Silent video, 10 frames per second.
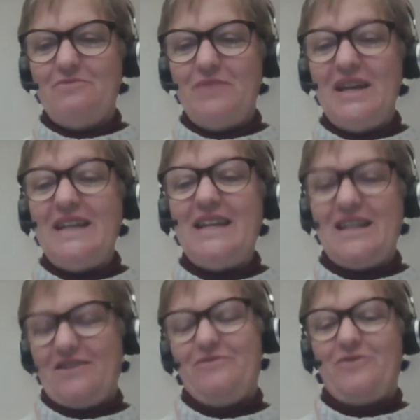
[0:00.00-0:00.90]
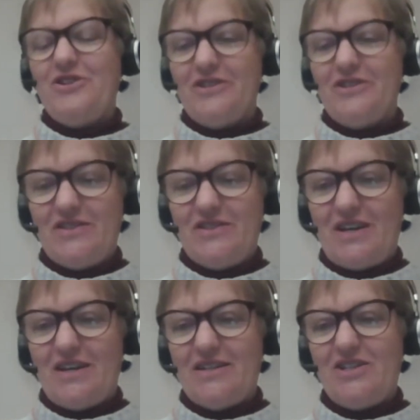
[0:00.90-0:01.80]
meaning and focus
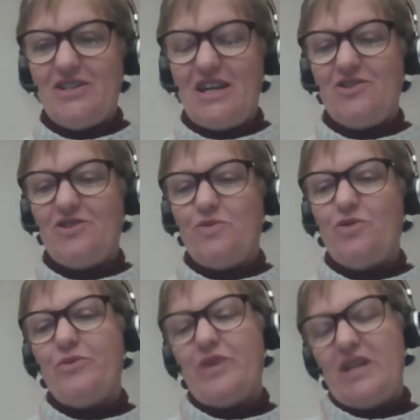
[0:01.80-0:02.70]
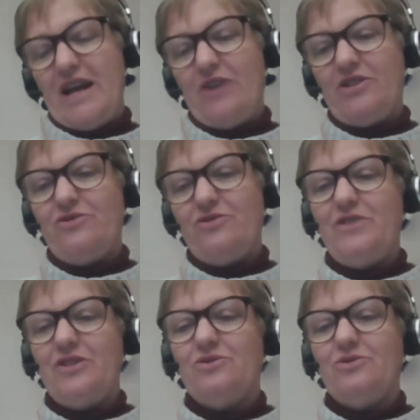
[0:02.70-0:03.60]
to get to the point where now I do
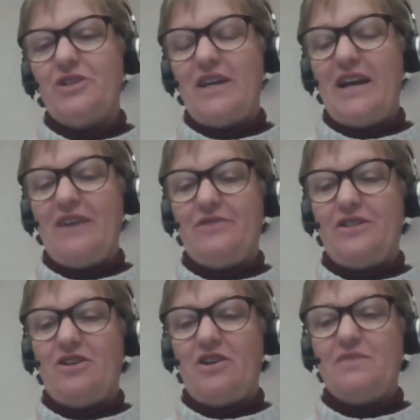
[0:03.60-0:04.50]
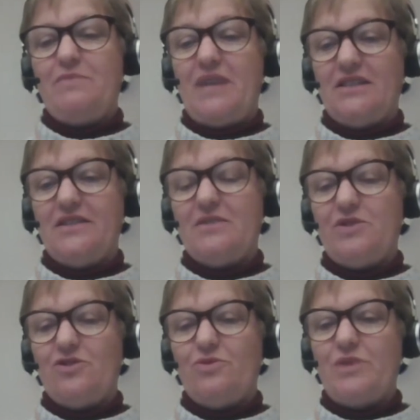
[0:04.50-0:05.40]
feel that I have a nice balance
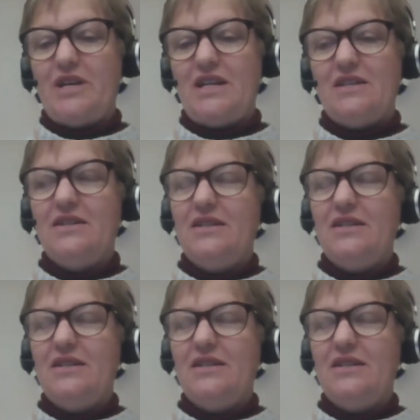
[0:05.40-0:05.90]
between